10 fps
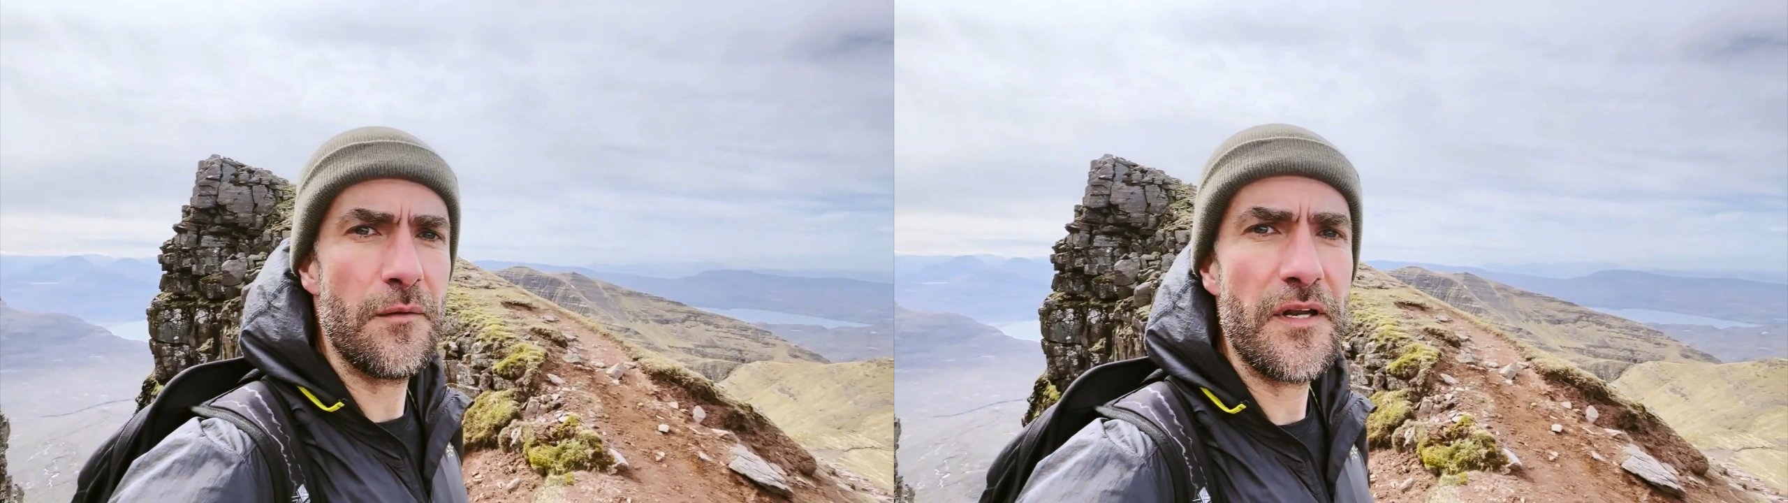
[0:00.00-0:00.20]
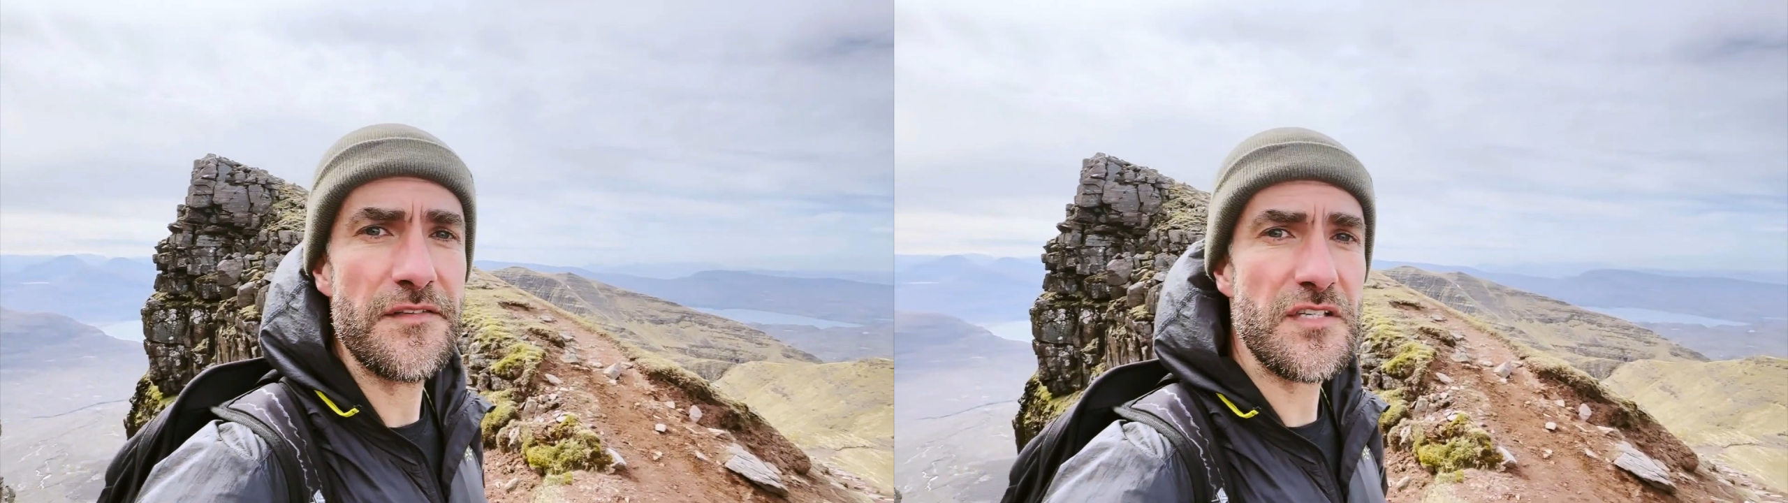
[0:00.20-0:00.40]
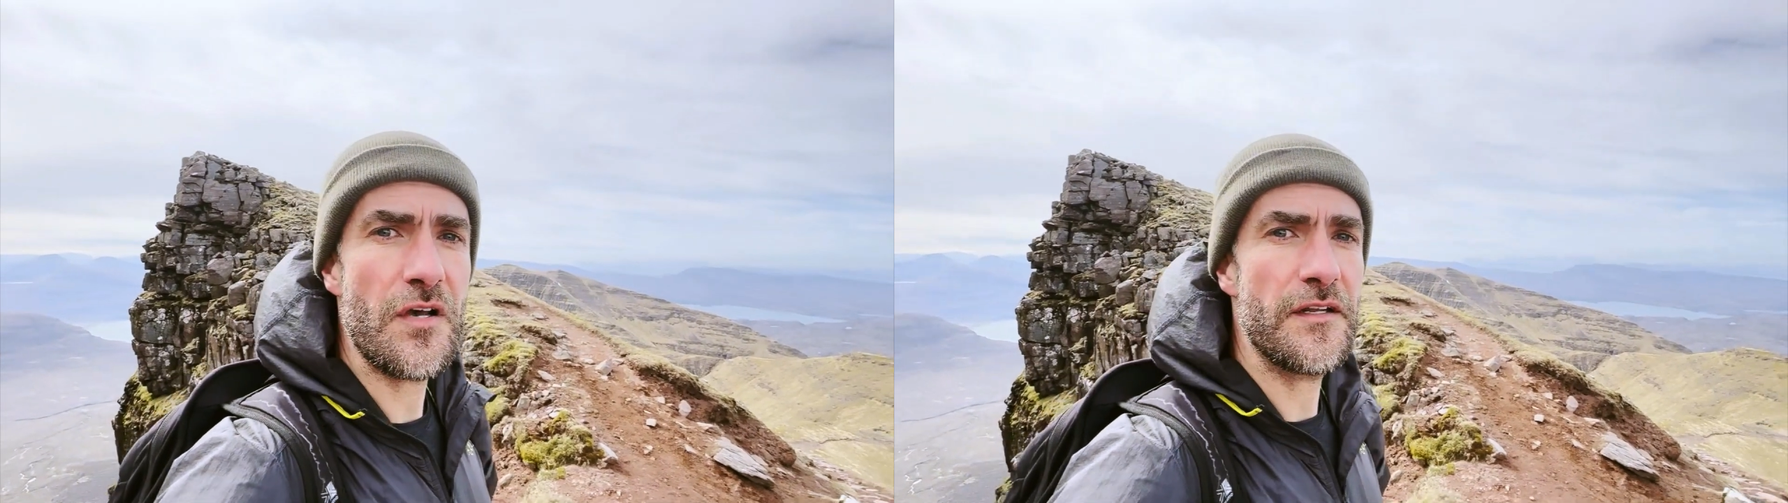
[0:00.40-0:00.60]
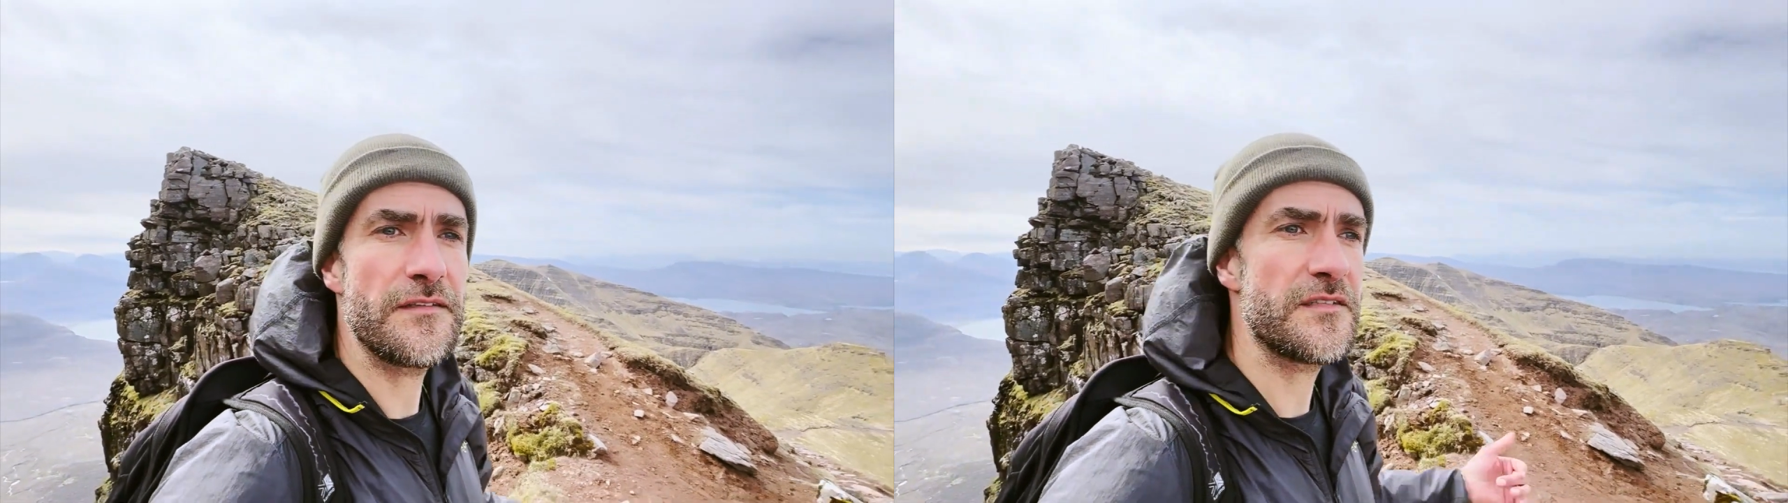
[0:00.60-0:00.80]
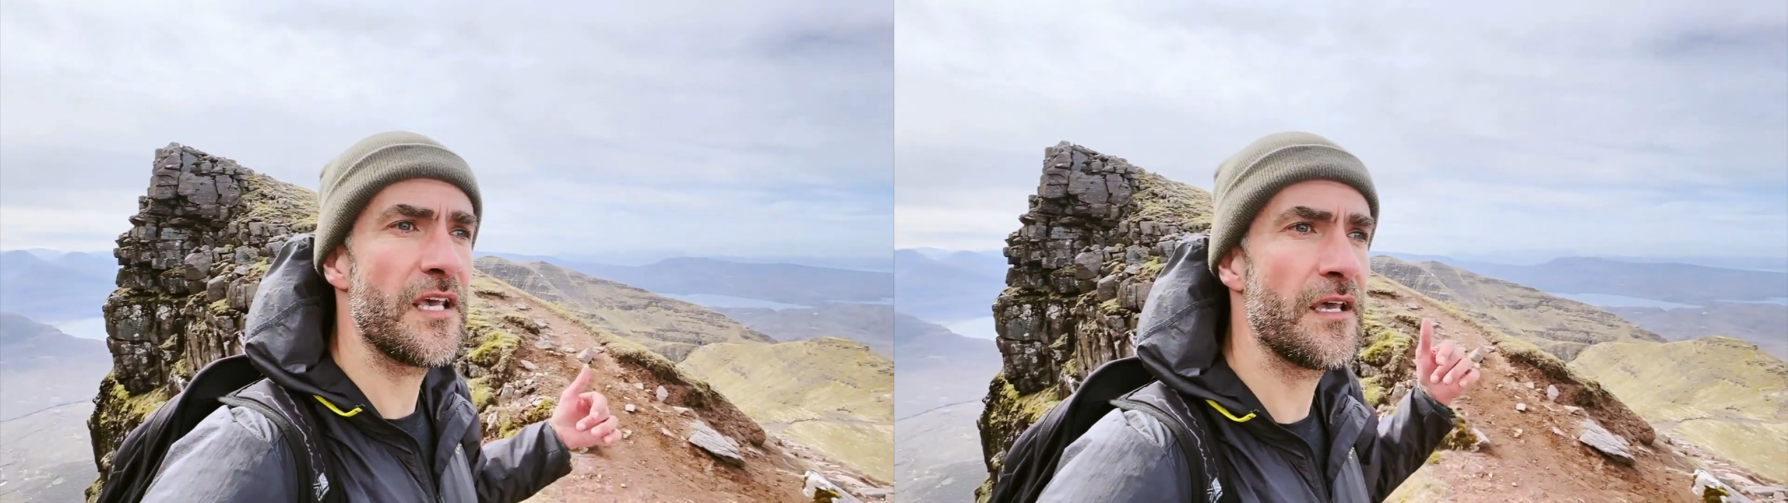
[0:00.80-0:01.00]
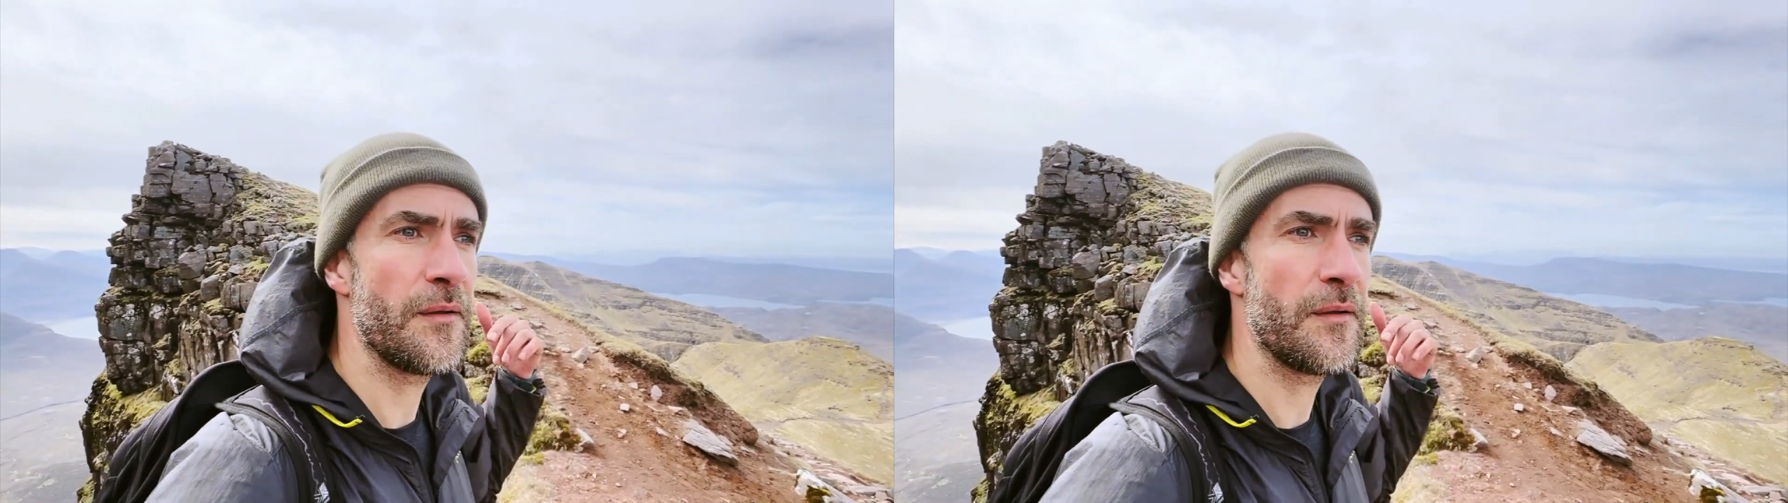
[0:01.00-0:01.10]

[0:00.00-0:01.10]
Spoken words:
one of Scotland's